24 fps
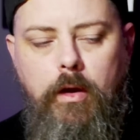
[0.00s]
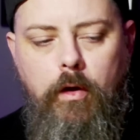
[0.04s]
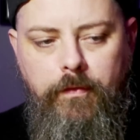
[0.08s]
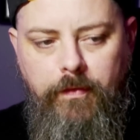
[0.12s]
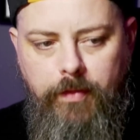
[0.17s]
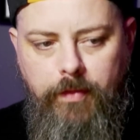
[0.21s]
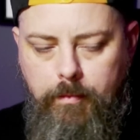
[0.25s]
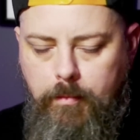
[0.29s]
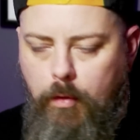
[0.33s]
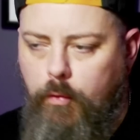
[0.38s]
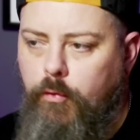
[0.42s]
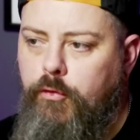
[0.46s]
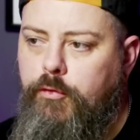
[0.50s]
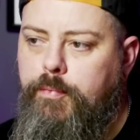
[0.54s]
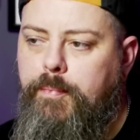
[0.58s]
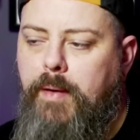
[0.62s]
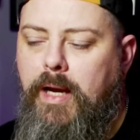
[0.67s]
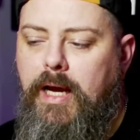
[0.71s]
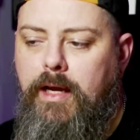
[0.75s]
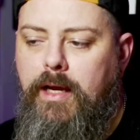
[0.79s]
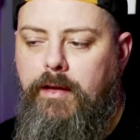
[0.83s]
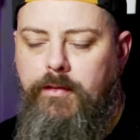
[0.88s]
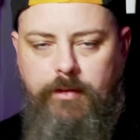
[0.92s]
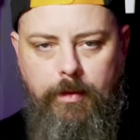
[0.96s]
or for the most
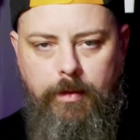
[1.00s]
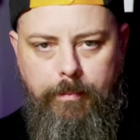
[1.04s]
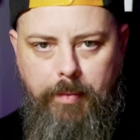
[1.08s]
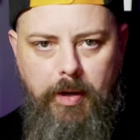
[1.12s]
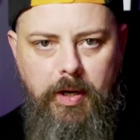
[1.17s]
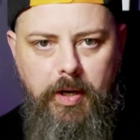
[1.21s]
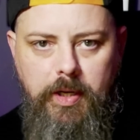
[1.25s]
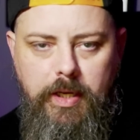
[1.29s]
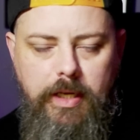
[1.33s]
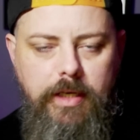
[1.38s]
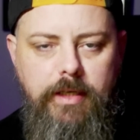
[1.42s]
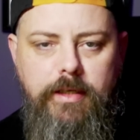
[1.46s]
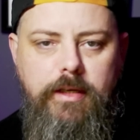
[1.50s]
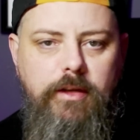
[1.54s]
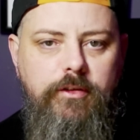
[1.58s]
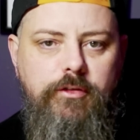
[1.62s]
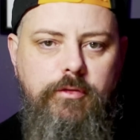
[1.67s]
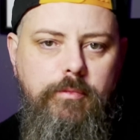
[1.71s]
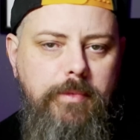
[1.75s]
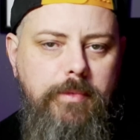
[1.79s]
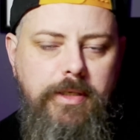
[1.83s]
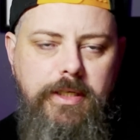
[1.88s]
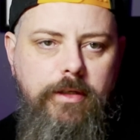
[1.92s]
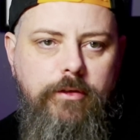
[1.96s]
part, debunking
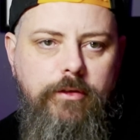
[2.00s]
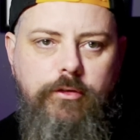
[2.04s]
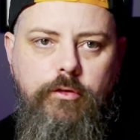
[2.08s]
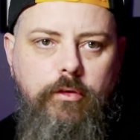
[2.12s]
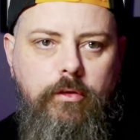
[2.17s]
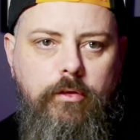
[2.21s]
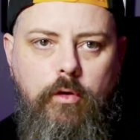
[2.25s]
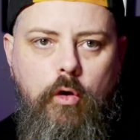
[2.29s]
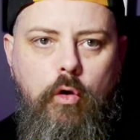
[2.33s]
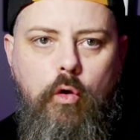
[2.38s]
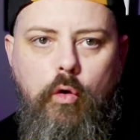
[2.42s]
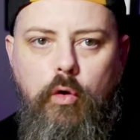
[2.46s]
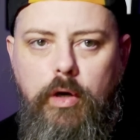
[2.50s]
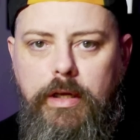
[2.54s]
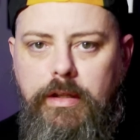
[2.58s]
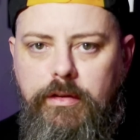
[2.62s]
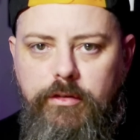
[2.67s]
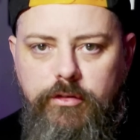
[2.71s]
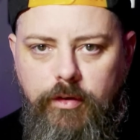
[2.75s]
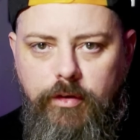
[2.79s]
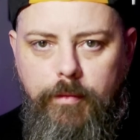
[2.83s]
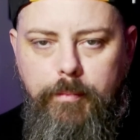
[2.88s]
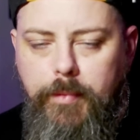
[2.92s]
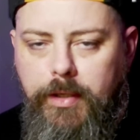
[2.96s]
doesn't mean us
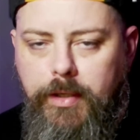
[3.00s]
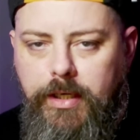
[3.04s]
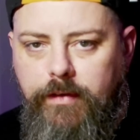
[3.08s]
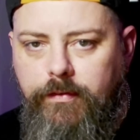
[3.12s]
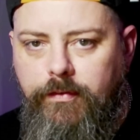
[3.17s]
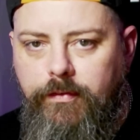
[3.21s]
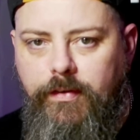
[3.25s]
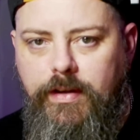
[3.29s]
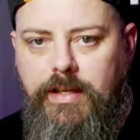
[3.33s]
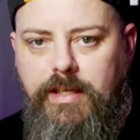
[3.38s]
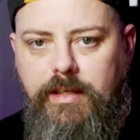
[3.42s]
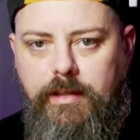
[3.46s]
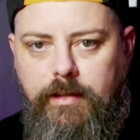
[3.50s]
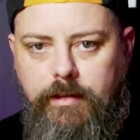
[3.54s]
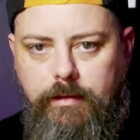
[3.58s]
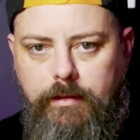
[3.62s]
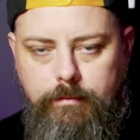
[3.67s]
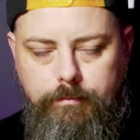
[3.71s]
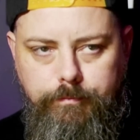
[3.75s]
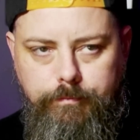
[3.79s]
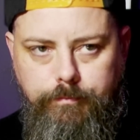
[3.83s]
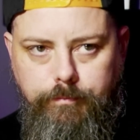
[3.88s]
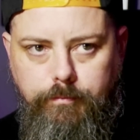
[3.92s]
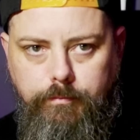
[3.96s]
calling somebody fake.
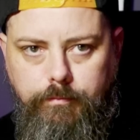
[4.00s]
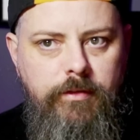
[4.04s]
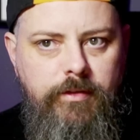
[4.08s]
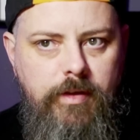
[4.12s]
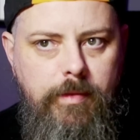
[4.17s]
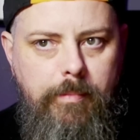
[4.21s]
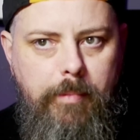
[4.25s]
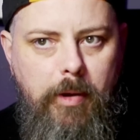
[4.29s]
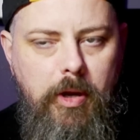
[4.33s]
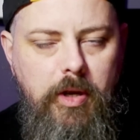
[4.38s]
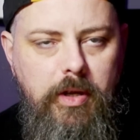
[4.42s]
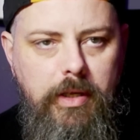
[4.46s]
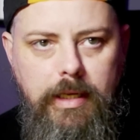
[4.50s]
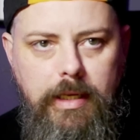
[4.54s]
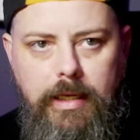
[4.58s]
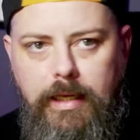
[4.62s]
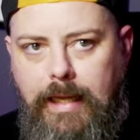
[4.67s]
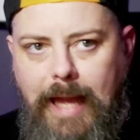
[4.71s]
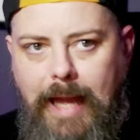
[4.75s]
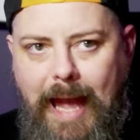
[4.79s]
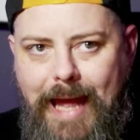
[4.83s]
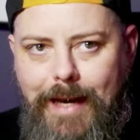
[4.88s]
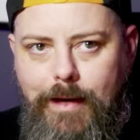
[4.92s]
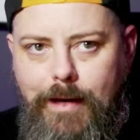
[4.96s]

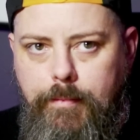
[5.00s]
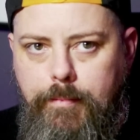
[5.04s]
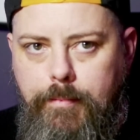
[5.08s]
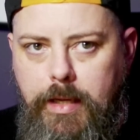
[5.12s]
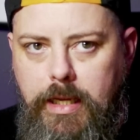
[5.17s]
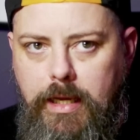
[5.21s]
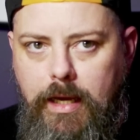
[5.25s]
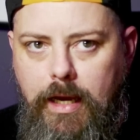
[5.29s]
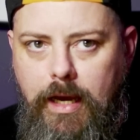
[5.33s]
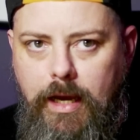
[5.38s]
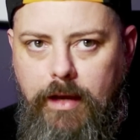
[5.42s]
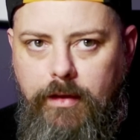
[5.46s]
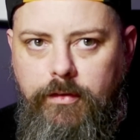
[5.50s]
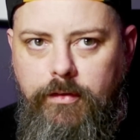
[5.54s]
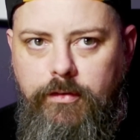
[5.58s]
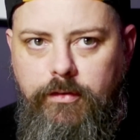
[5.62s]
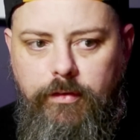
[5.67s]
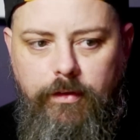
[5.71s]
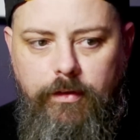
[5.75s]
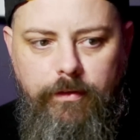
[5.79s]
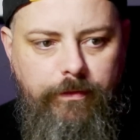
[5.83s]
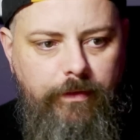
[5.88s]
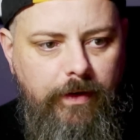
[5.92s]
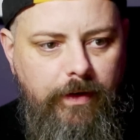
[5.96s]
Debunking can be
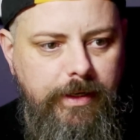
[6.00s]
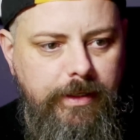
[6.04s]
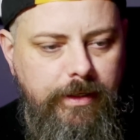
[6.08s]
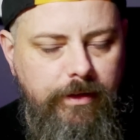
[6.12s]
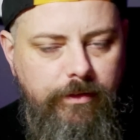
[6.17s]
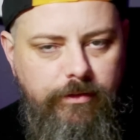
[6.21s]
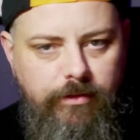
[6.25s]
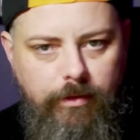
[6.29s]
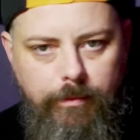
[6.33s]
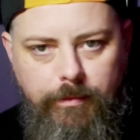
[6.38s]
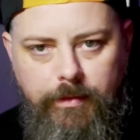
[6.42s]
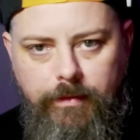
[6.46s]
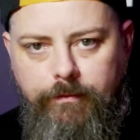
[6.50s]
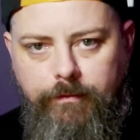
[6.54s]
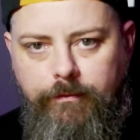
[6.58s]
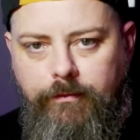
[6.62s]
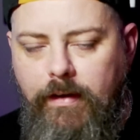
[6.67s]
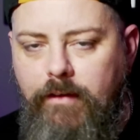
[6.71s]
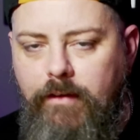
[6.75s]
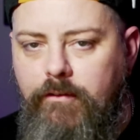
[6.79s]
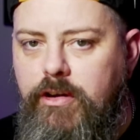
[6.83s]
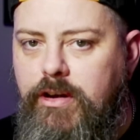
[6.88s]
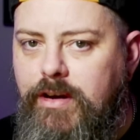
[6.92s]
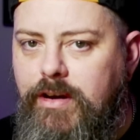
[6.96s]
us finding something
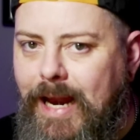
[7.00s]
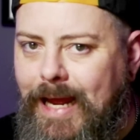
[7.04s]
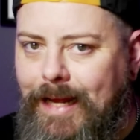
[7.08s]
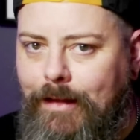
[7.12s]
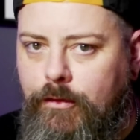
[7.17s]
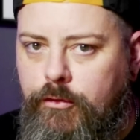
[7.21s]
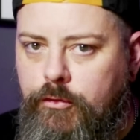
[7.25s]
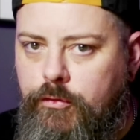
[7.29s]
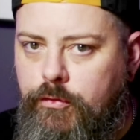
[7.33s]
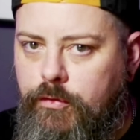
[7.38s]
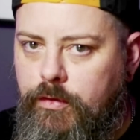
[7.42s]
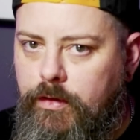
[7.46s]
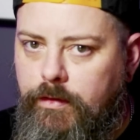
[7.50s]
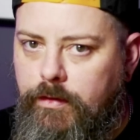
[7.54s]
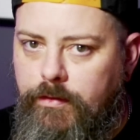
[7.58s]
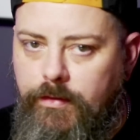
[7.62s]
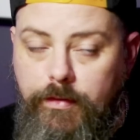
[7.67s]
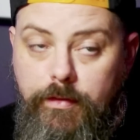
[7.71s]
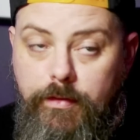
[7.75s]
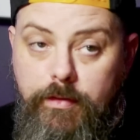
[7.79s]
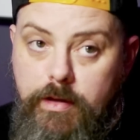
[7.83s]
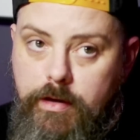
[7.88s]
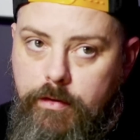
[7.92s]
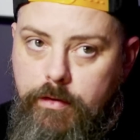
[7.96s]
very natural
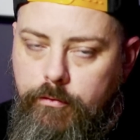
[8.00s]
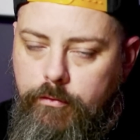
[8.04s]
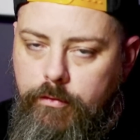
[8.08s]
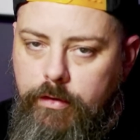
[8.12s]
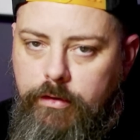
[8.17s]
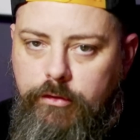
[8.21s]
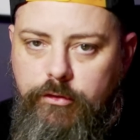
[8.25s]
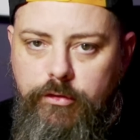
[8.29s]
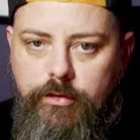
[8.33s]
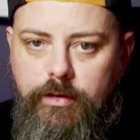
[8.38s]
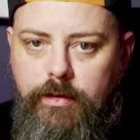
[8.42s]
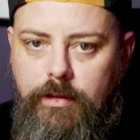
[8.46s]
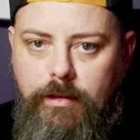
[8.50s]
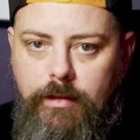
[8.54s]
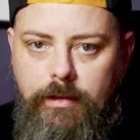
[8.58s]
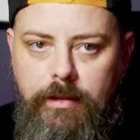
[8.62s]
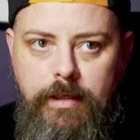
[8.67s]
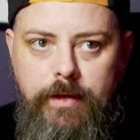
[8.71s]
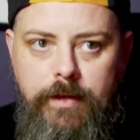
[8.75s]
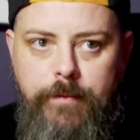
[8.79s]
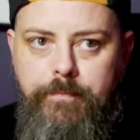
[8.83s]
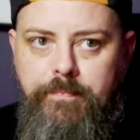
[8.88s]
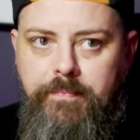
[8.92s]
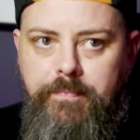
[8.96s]
that the original
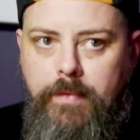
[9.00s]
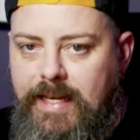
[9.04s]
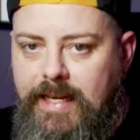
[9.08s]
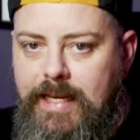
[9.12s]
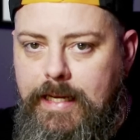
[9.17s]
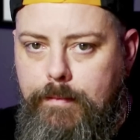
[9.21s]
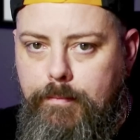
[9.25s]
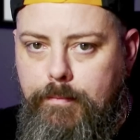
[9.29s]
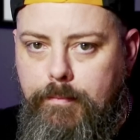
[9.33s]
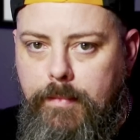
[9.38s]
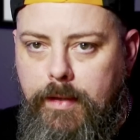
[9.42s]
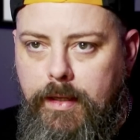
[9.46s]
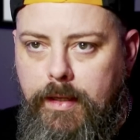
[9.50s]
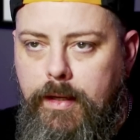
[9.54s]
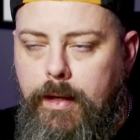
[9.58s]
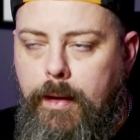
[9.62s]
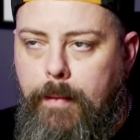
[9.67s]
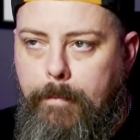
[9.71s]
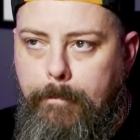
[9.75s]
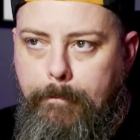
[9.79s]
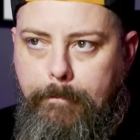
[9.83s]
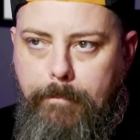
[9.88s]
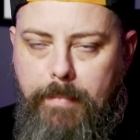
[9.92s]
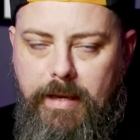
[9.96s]
team
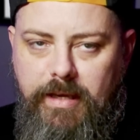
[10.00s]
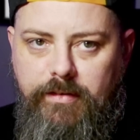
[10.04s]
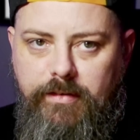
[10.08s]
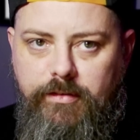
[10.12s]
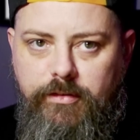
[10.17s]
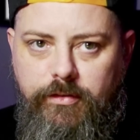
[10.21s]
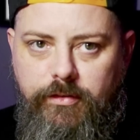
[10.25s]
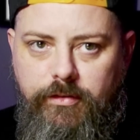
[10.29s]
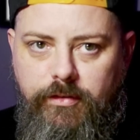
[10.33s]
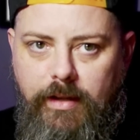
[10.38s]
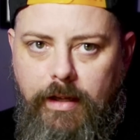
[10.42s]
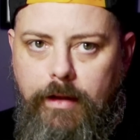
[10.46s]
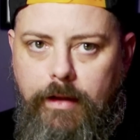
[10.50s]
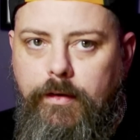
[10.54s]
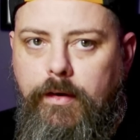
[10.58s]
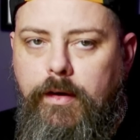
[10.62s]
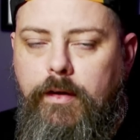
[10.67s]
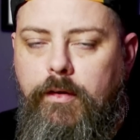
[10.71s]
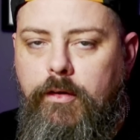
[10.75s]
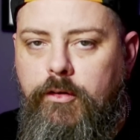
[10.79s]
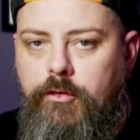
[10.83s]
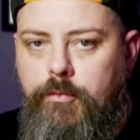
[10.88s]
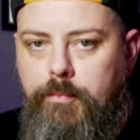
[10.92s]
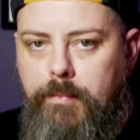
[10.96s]
missed and
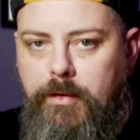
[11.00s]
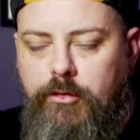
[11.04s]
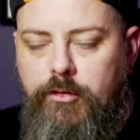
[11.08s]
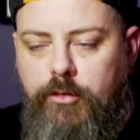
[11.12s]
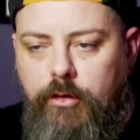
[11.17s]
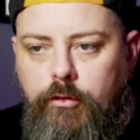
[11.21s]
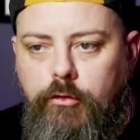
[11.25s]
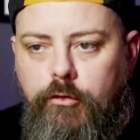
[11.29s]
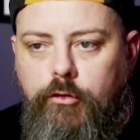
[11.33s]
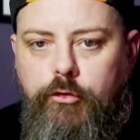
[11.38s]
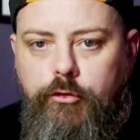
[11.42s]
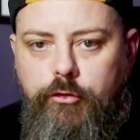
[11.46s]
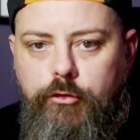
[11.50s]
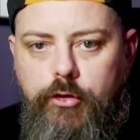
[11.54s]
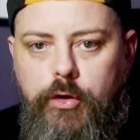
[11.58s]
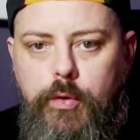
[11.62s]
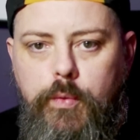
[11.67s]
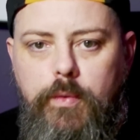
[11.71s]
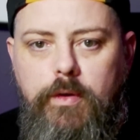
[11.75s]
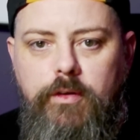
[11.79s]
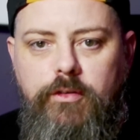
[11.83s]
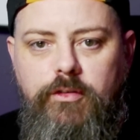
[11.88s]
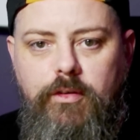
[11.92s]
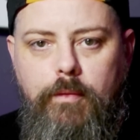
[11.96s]
has
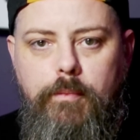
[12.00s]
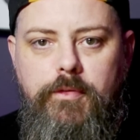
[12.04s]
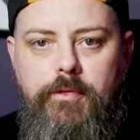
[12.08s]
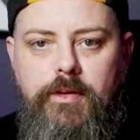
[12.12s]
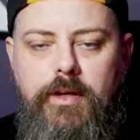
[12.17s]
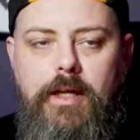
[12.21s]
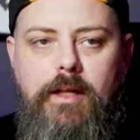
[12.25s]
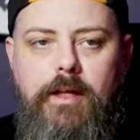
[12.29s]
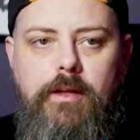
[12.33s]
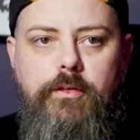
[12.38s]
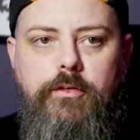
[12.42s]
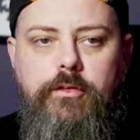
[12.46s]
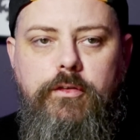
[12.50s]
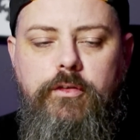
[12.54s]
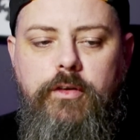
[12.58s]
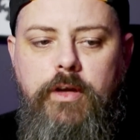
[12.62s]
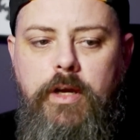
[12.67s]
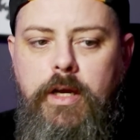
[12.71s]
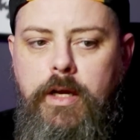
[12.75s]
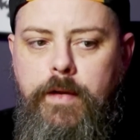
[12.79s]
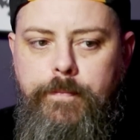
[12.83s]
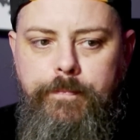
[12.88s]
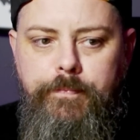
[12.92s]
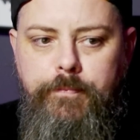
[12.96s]
misconstrued as something else.
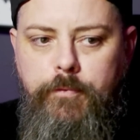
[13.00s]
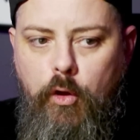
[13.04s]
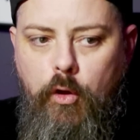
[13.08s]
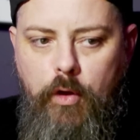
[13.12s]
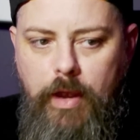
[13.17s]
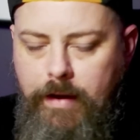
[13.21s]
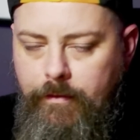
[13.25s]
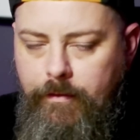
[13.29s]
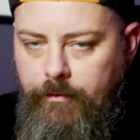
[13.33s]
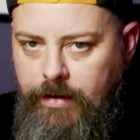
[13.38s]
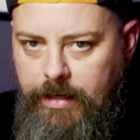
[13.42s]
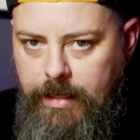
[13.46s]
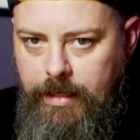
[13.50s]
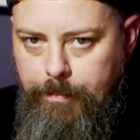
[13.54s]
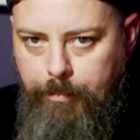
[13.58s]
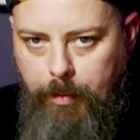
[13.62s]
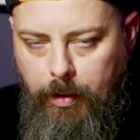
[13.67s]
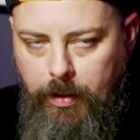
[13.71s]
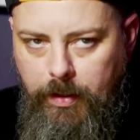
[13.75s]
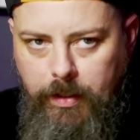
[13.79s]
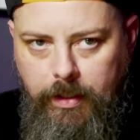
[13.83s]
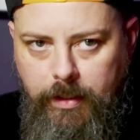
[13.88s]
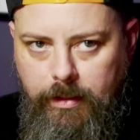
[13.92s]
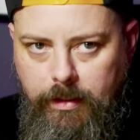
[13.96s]
Not every
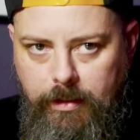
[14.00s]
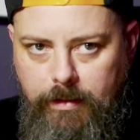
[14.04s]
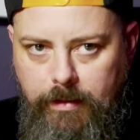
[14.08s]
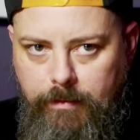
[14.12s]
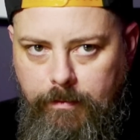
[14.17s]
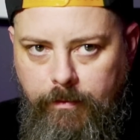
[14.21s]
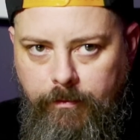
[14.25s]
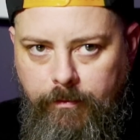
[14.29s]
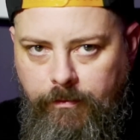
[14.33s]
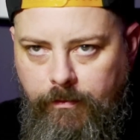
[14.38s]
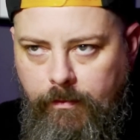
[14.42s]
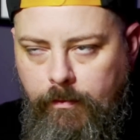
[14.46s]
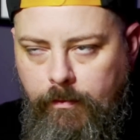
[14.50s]
debunking